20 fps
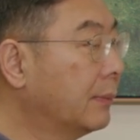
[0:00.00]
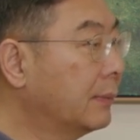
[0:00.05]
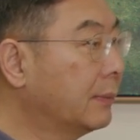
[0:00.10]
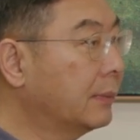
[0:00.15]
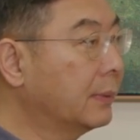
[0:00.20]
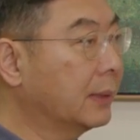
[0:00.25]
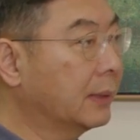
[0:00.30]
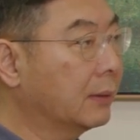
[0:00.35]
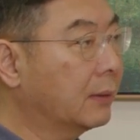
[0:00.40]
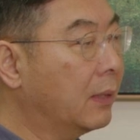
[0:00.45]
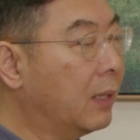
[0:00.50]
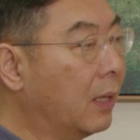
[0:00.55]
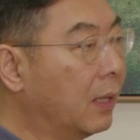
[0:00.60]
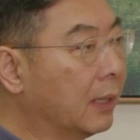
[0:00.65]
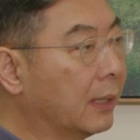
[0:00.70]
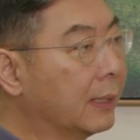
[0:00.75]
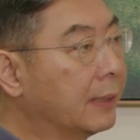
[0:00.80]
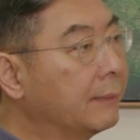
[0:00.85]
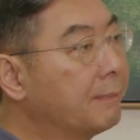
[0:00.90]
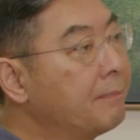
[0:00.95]
we
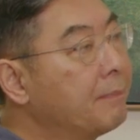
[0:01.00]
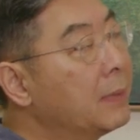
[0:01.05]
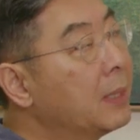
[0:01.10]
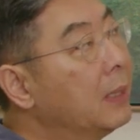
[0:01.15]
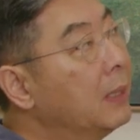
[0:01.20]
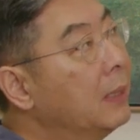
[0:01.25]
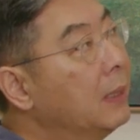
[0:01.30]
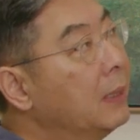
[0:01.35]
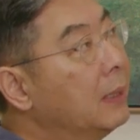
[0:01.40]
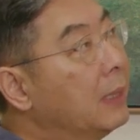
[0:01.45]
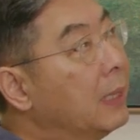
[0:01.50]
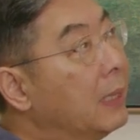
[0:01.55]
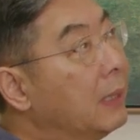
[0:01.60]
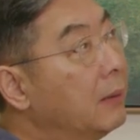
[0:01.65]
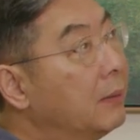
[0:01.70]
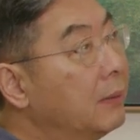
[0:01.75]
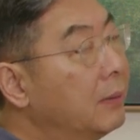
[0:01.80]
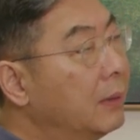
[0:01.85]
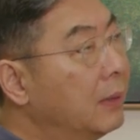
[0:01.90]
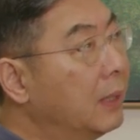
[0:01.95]
call it.
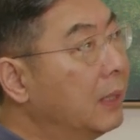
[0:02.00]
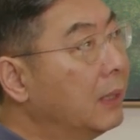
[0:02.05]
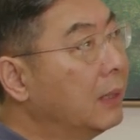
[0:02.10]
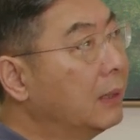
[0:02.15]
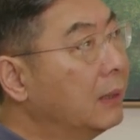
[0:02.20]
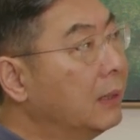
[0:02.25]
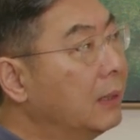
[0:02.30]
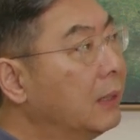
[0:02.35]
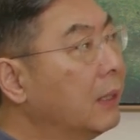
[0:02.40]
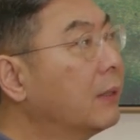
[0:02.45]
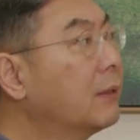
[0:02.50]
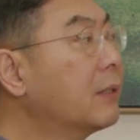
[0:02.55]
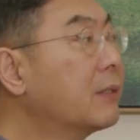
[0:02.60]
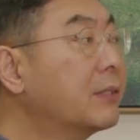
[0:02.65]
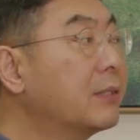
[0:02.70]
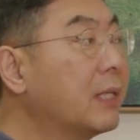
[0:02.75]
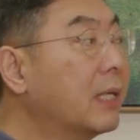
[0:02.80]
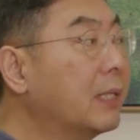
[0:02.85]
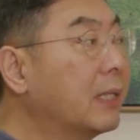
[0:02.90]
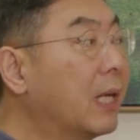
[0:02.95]
Now, in
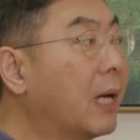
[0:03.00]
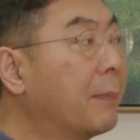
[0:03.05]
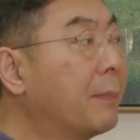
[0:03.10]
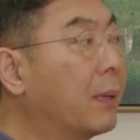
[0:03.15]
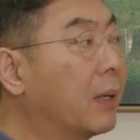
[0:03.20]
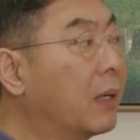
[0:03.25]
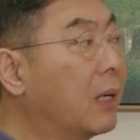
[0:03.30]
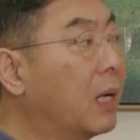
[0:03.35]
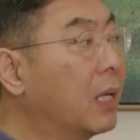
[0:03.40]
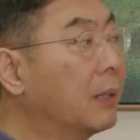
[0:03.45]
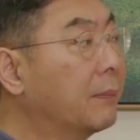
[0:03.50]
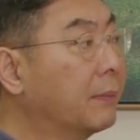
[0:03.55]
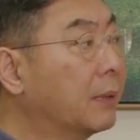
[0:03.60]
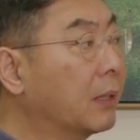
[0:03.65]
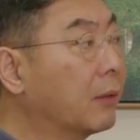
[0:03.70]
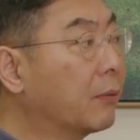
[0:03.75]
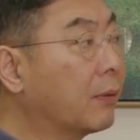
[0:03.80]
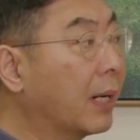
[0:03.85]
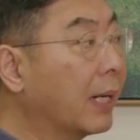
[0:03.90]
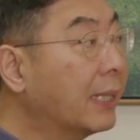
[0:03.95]
understanding
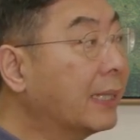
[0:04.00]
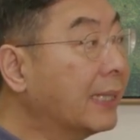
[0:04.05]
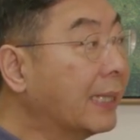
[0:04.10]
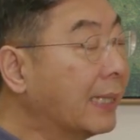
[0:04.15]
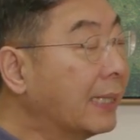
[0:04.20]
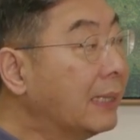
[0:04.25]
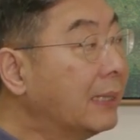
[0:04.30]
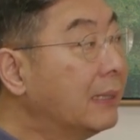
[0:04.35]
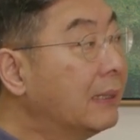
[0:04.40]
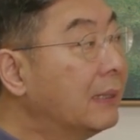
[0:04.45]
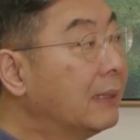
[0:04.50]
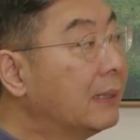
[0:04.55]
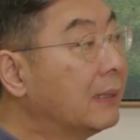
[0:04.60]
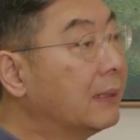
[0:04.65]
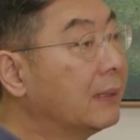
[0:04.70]
apocalyptic writing,